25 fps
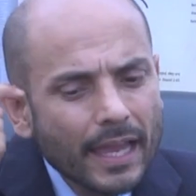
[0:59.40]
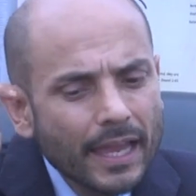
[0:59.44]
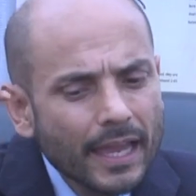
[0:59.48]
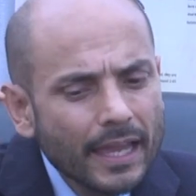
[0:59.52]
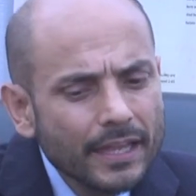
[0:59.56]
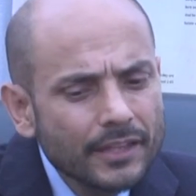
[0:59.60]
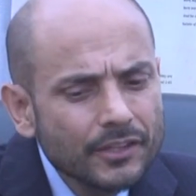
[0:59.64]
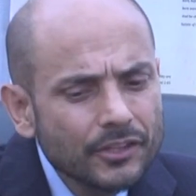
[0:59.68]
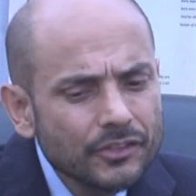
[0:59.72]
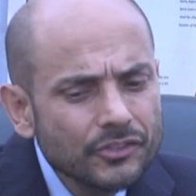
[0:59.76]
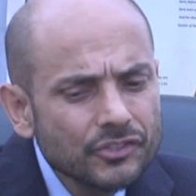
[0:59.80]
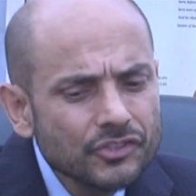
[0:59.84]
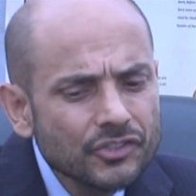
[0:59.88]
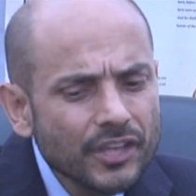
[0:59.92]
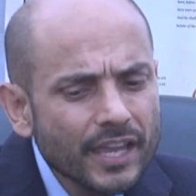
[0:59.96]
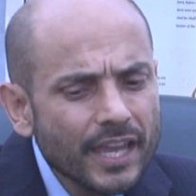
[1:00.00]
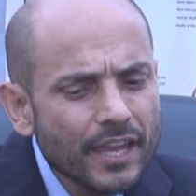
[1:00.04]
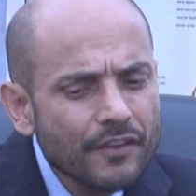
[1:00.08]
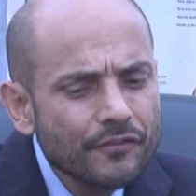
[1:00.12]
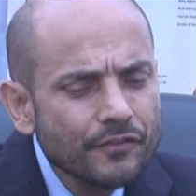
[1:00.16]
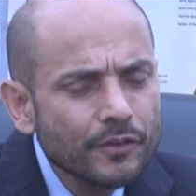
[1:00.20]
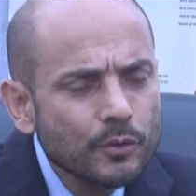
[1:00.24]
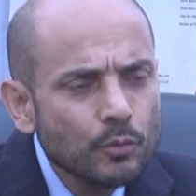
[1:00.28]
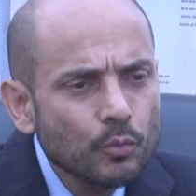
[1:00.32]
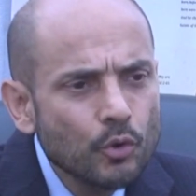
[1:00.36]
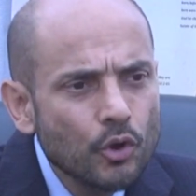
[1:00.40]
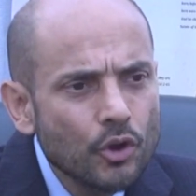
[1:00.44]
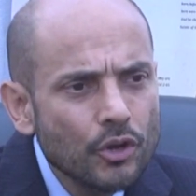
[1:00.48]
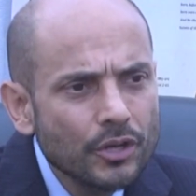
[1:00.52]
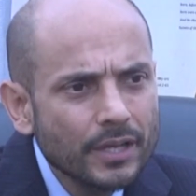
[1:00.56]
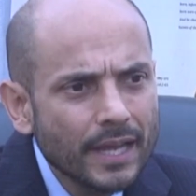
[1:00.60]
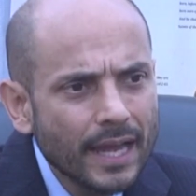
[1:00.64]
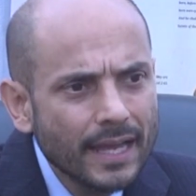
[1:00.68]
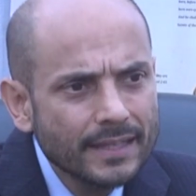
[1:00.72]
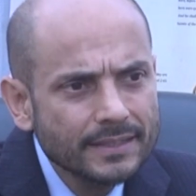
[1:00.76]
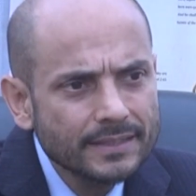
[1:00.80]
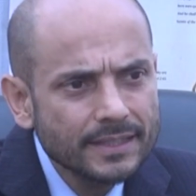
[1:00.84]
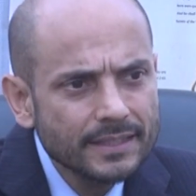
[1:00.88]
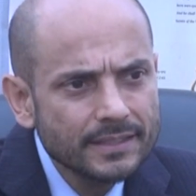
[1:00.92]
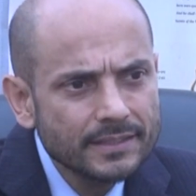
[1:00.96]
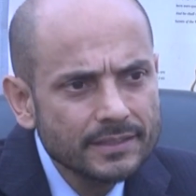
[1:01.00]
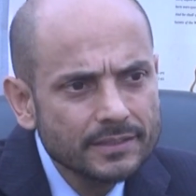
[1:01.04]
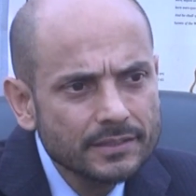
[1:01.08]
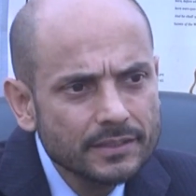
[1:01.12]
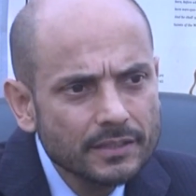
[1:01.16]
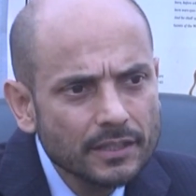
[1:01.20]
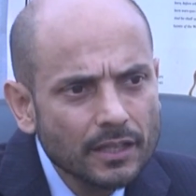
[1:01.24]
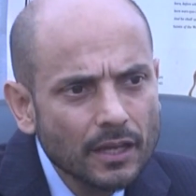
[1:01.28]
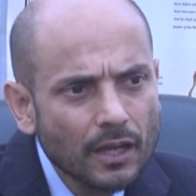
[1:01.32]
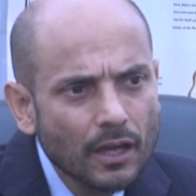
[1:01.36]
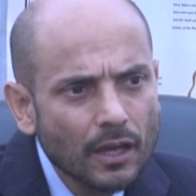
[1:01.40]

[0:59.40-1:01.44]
It doesn't say every word has its